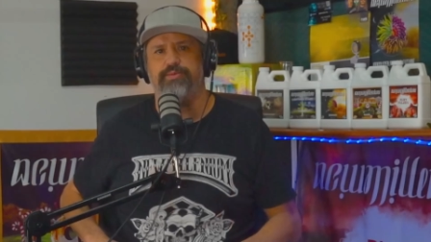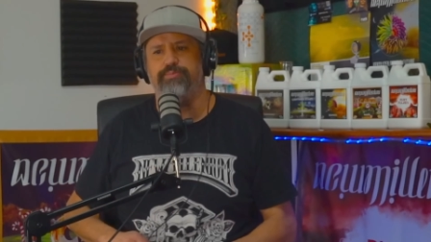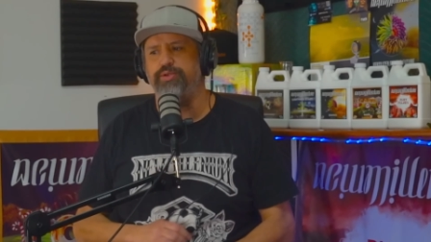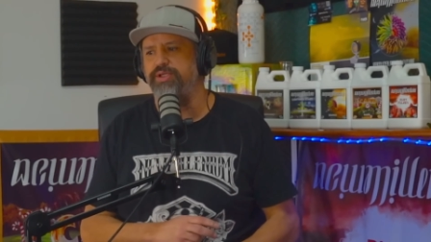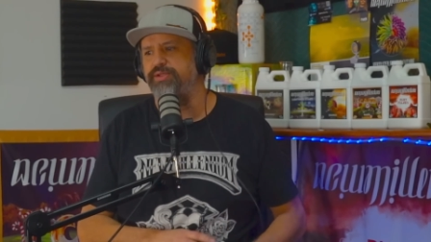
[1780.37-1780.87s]
been
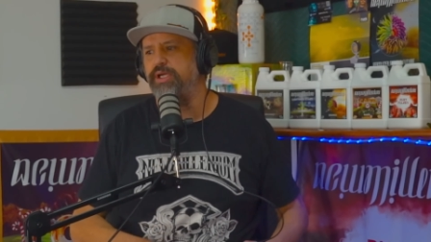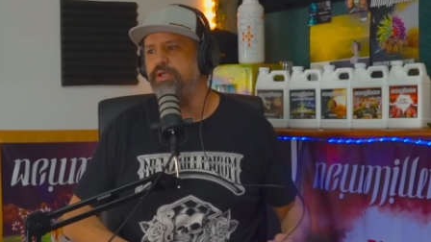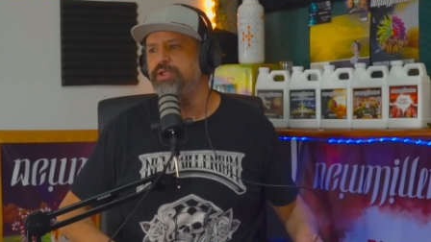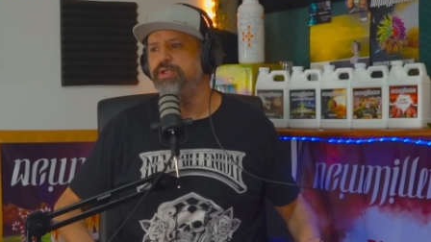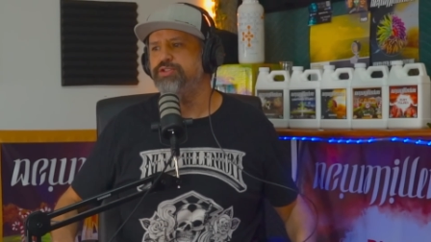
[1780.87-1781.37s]
put in there
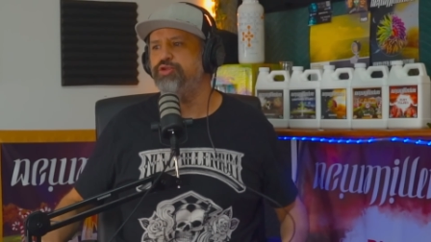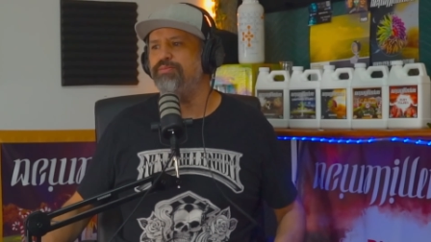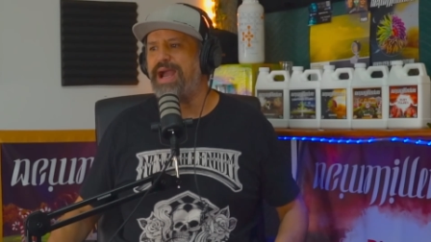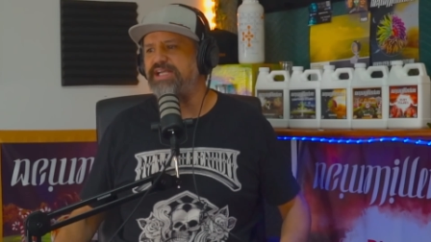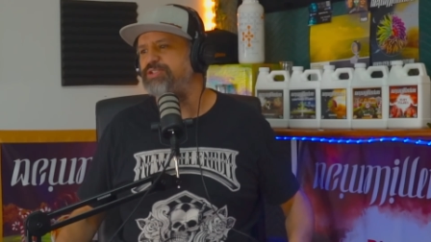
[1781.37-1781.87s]
to
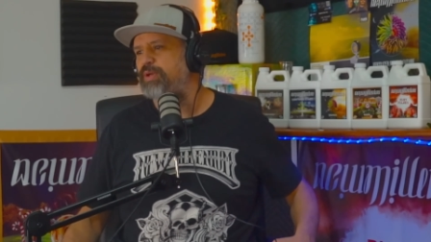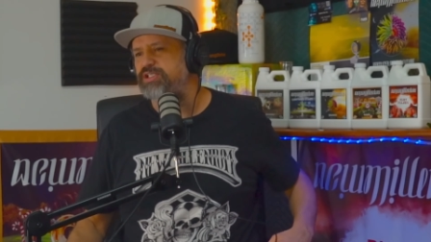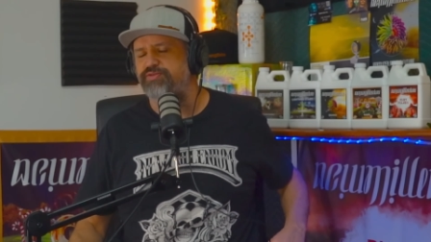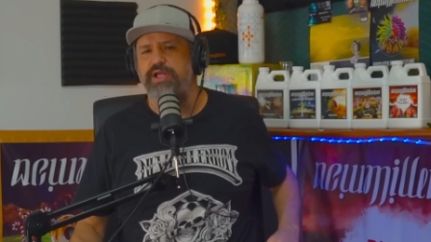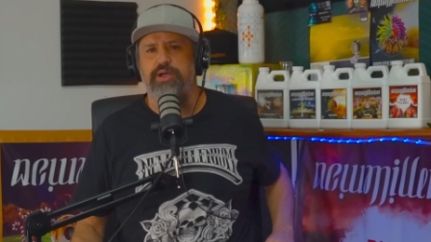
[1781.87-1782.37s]

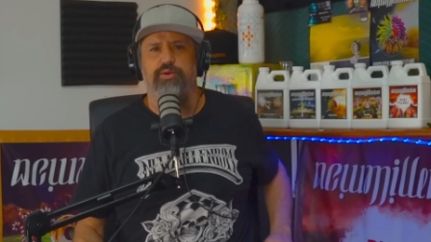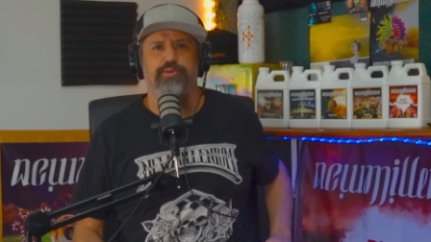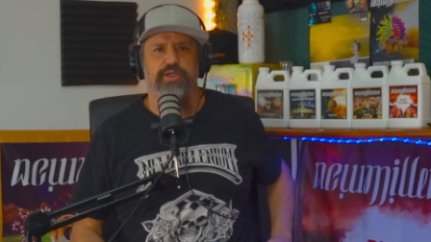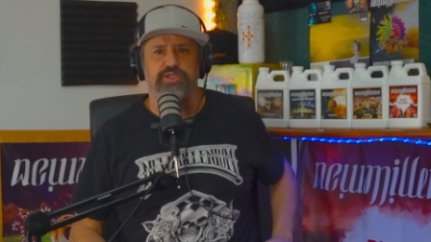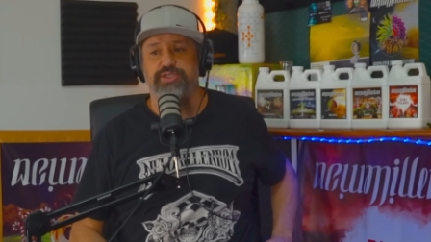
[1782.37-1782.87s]
maximize flower
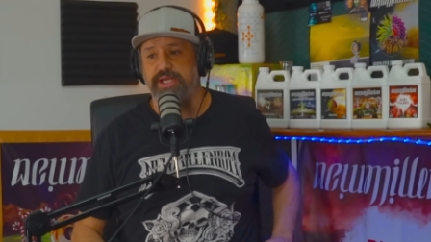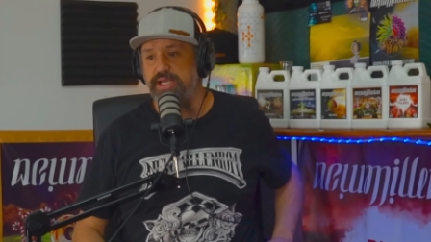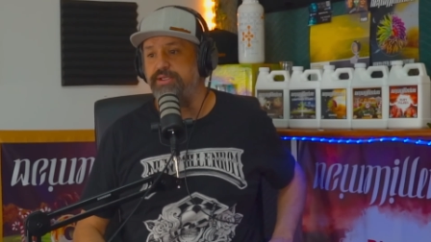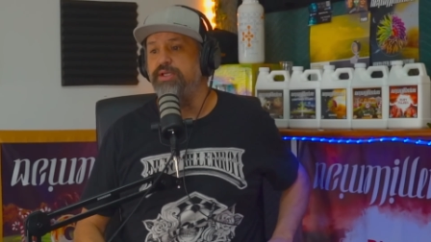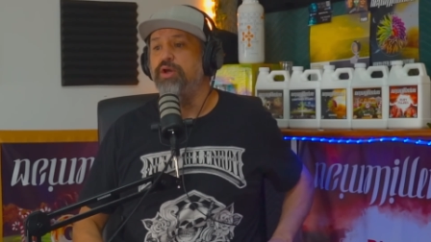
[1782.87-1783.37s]
production
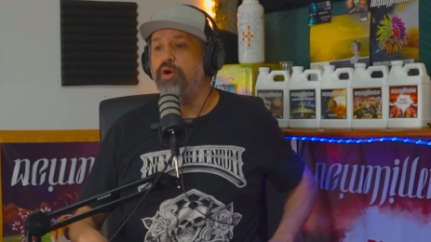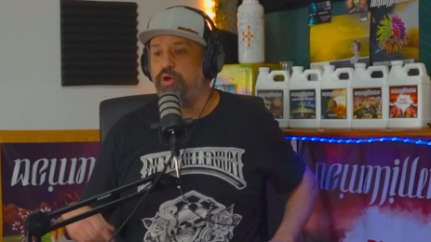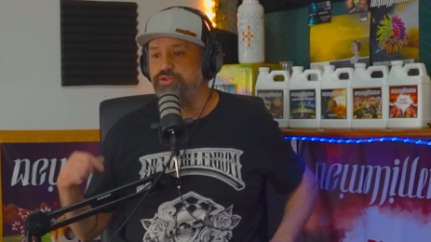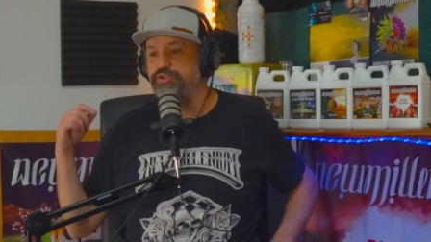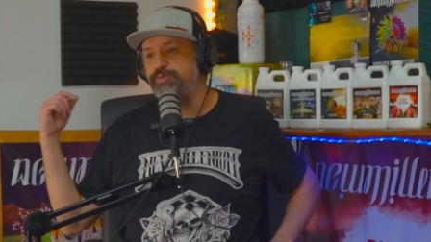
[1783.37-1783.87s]
and
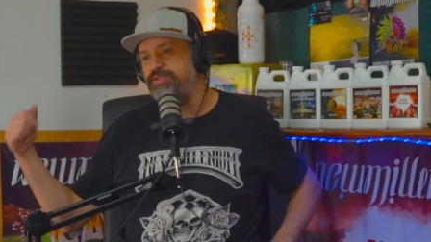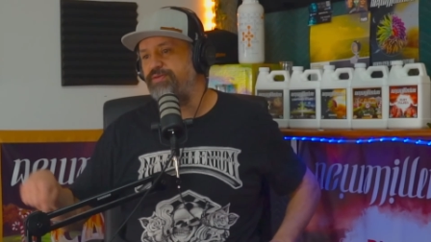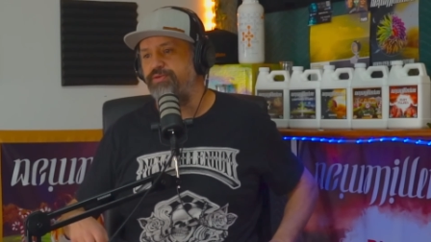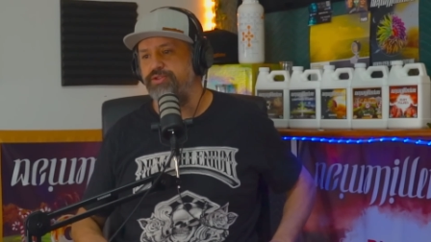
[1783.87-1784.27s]
also specifically